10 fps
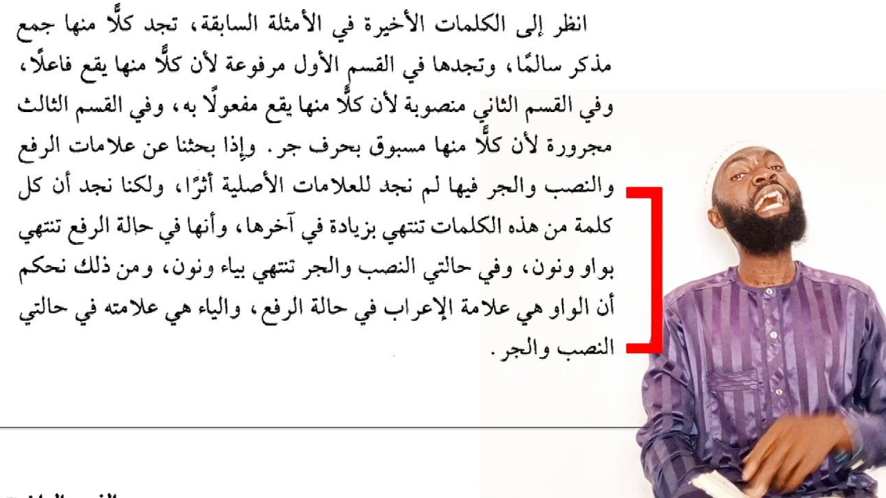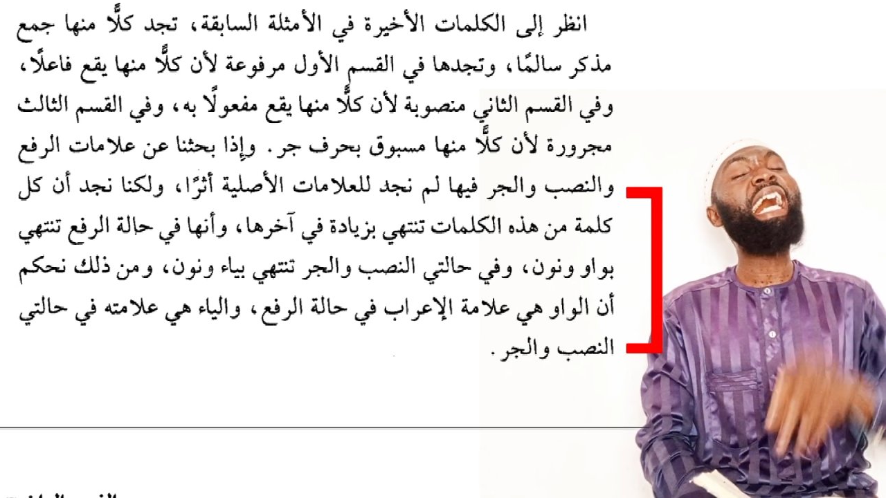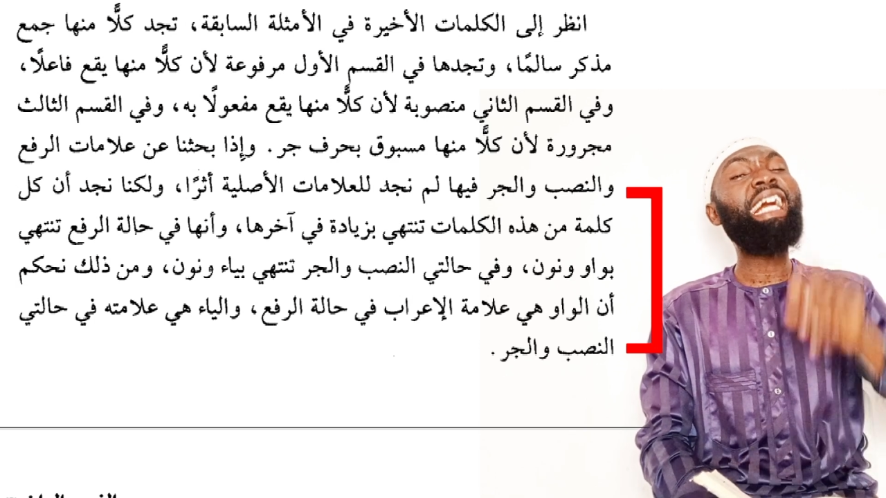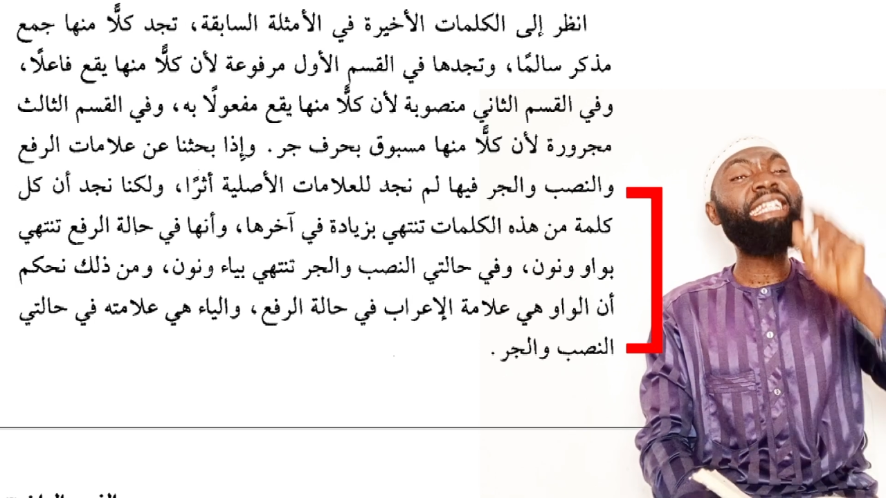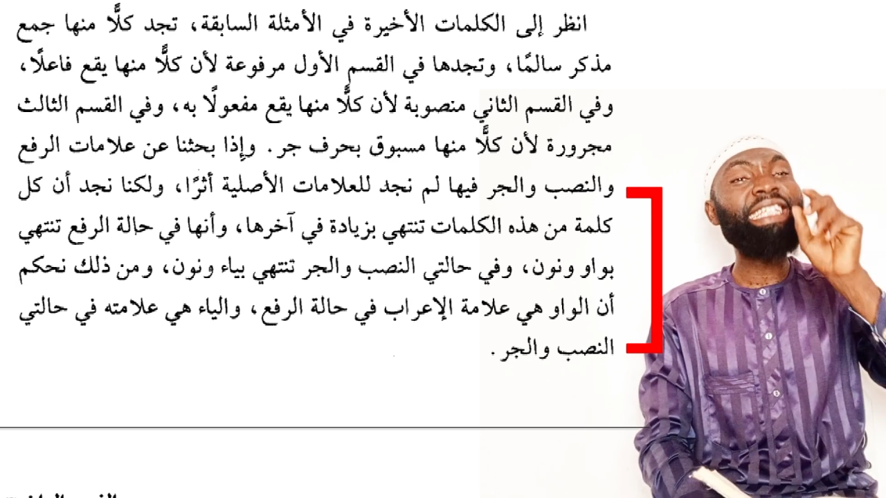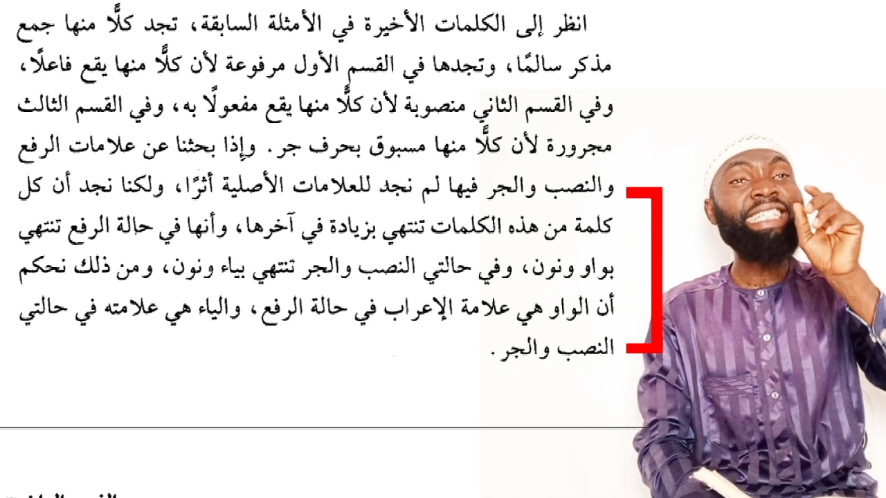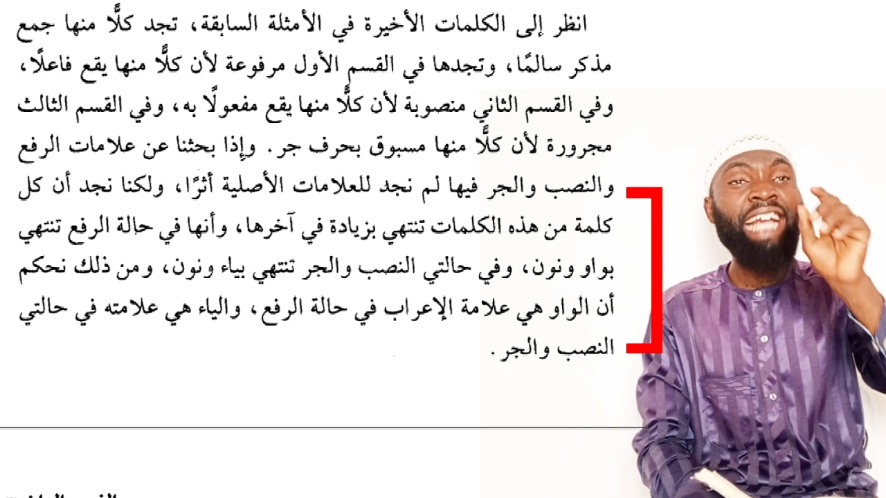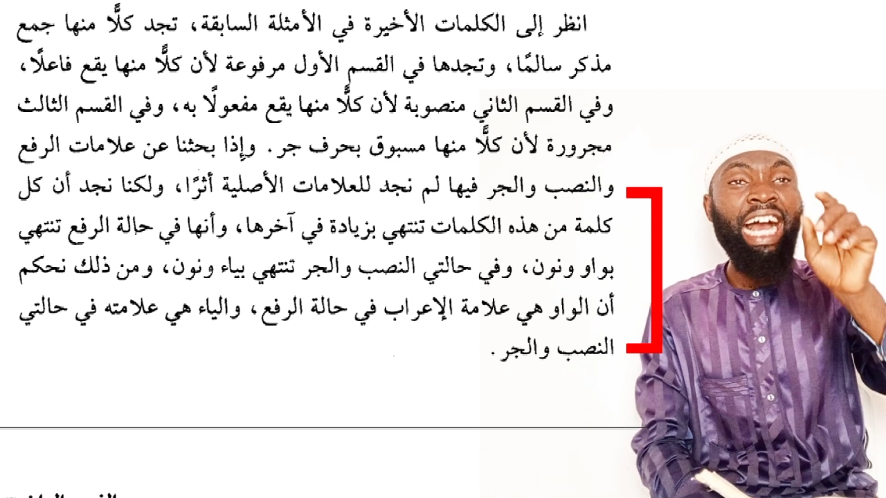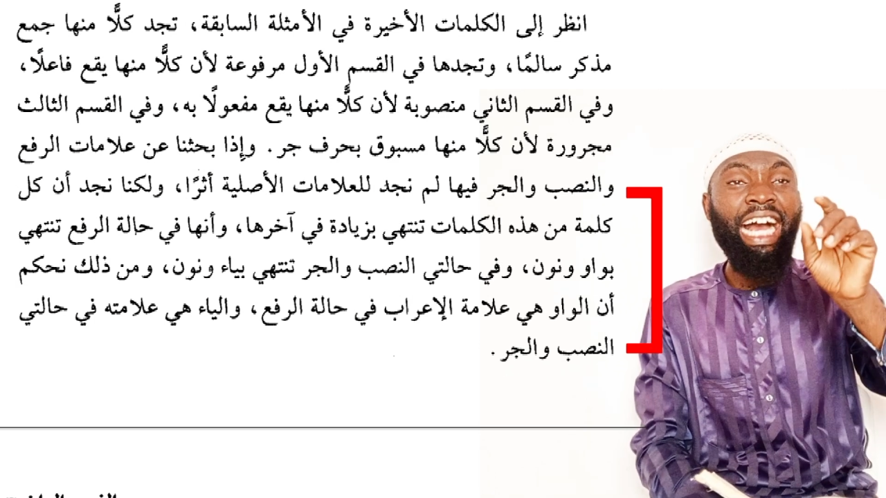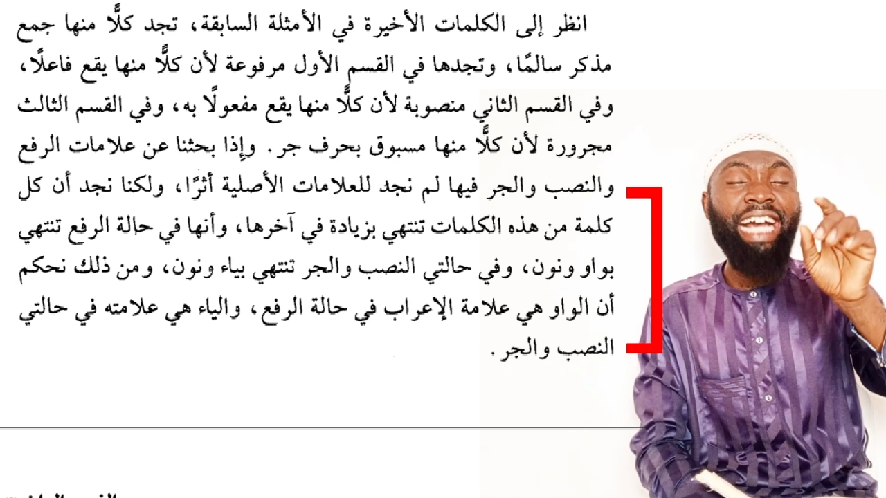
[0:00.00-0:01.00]
And the
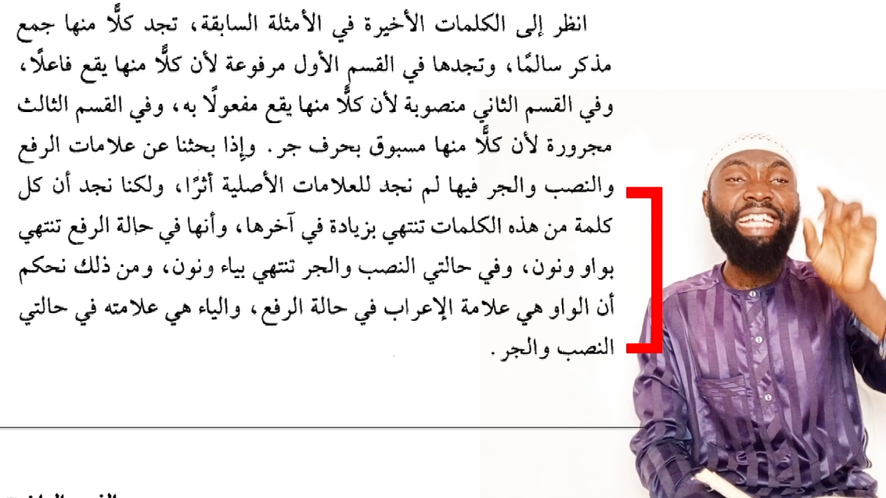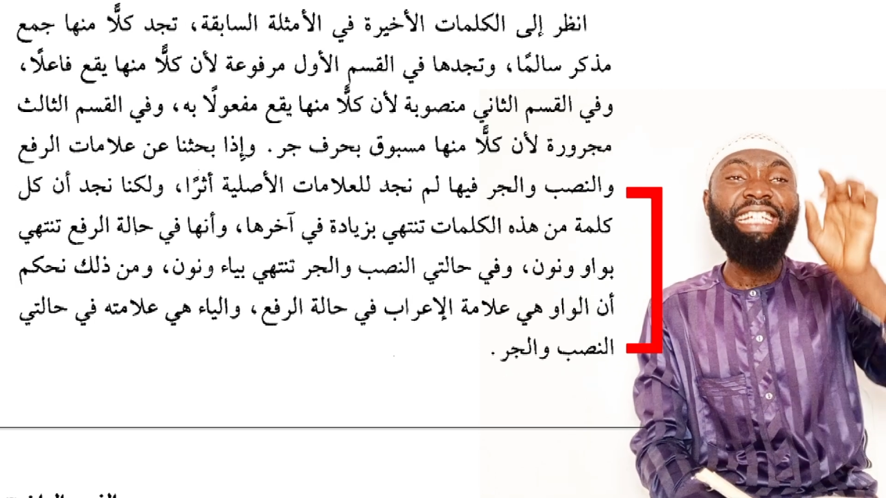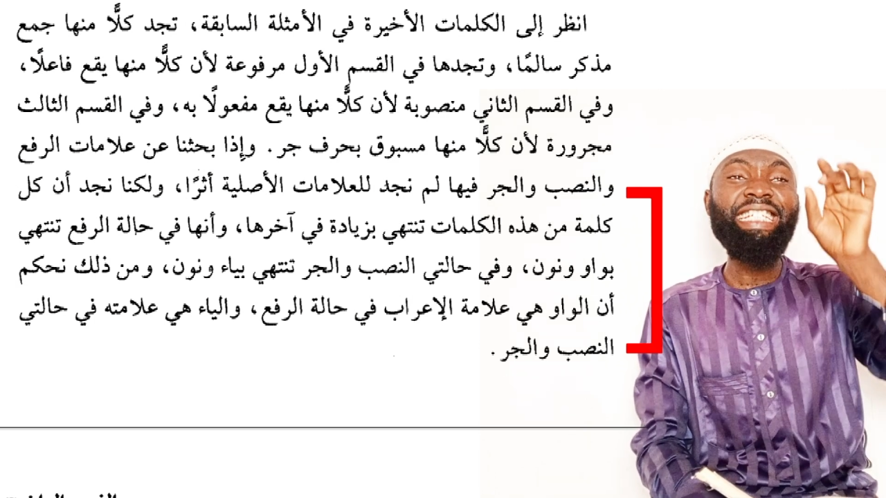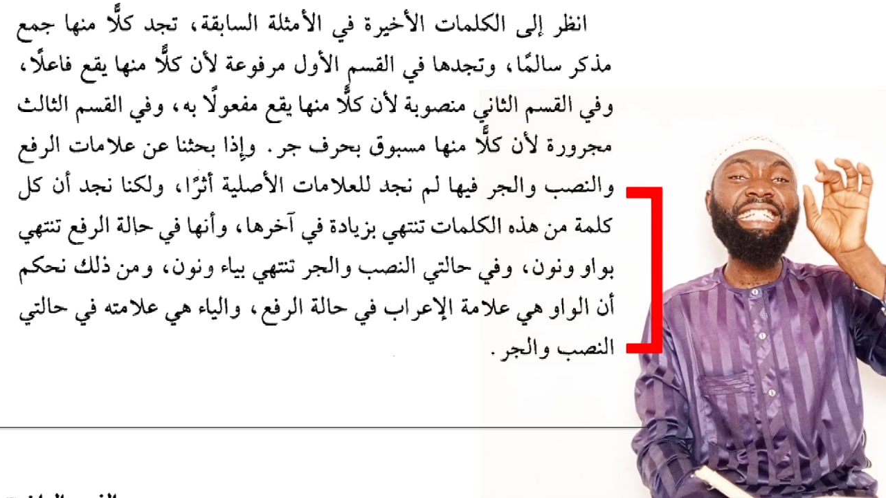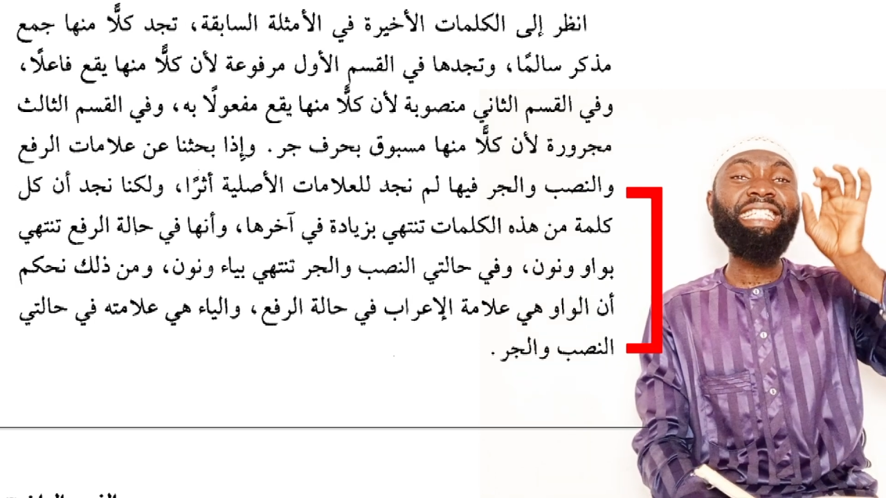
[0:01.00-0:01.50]
ya is a